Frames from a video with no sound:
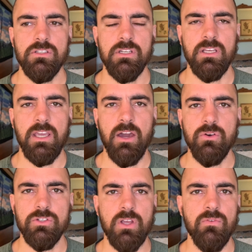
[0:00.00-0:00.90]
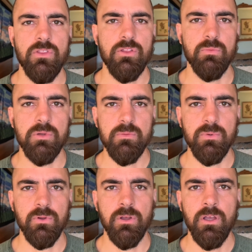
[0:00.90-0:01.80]
and encounters you have with other
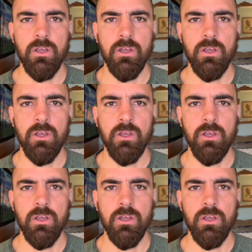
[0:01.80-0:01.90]
people.